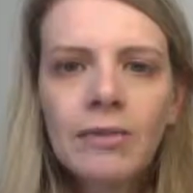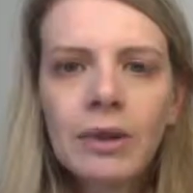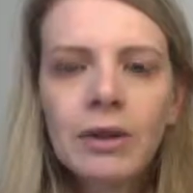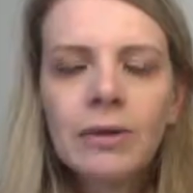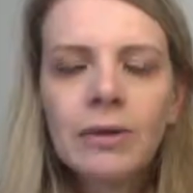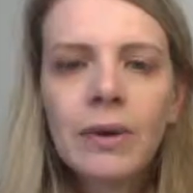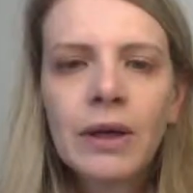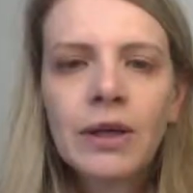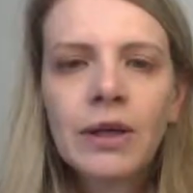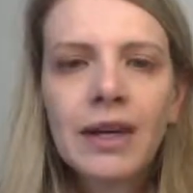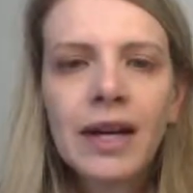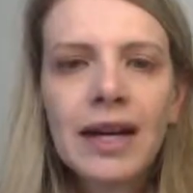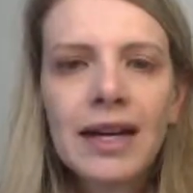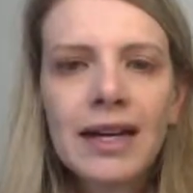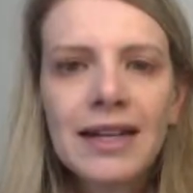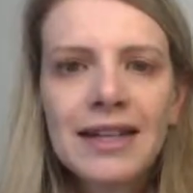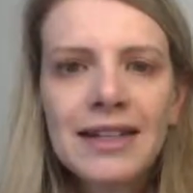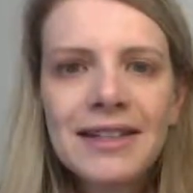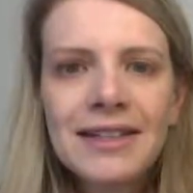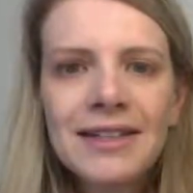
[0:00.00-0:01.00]
But the winner
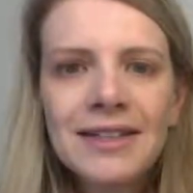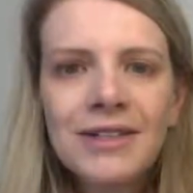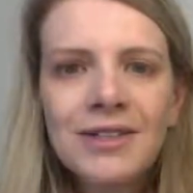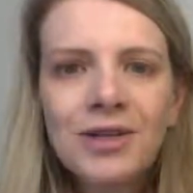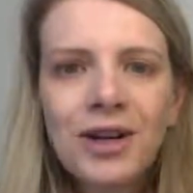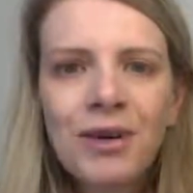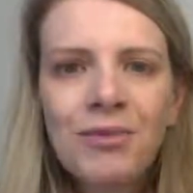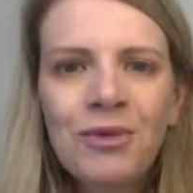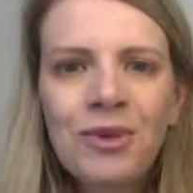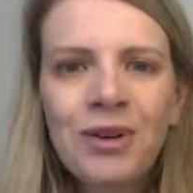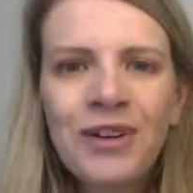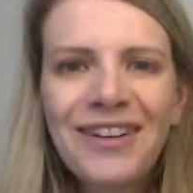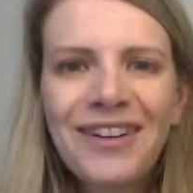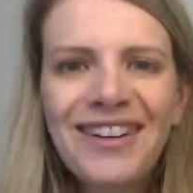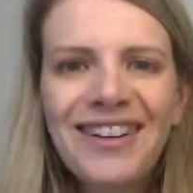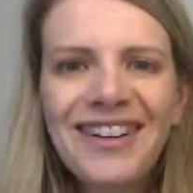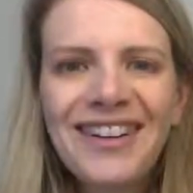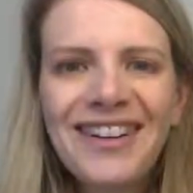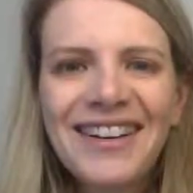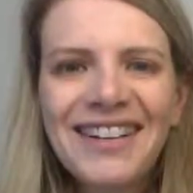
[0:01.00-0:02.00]
is,
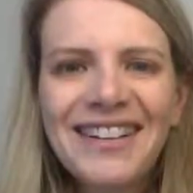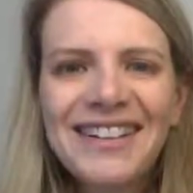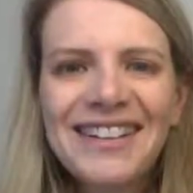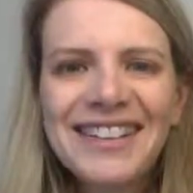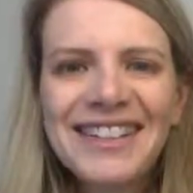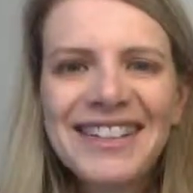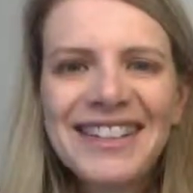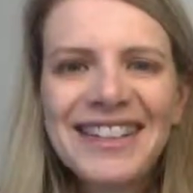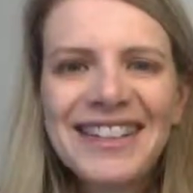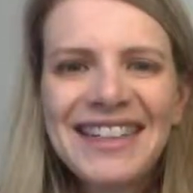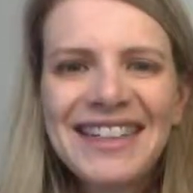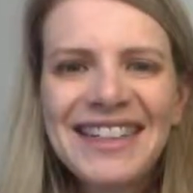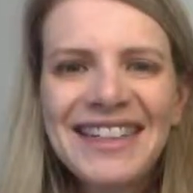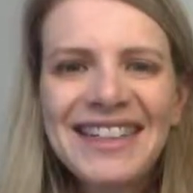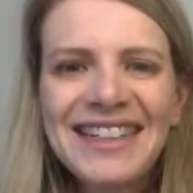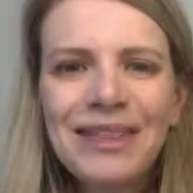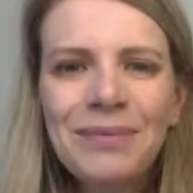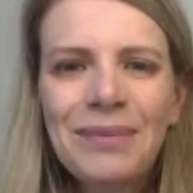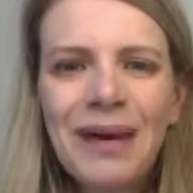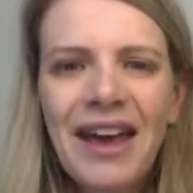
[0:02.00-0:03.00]
drumroll, Janine
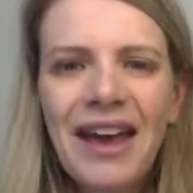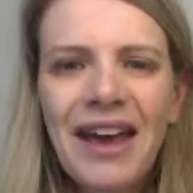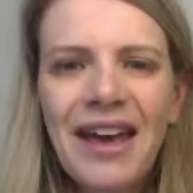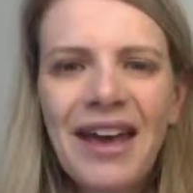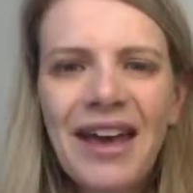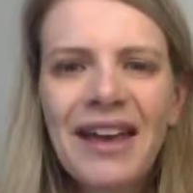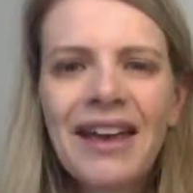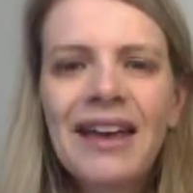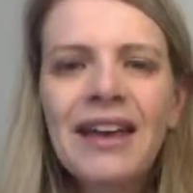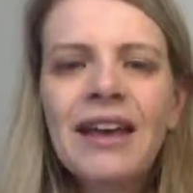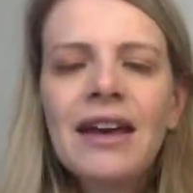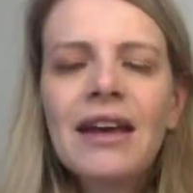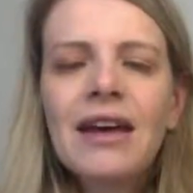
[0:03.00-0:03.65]
eBay.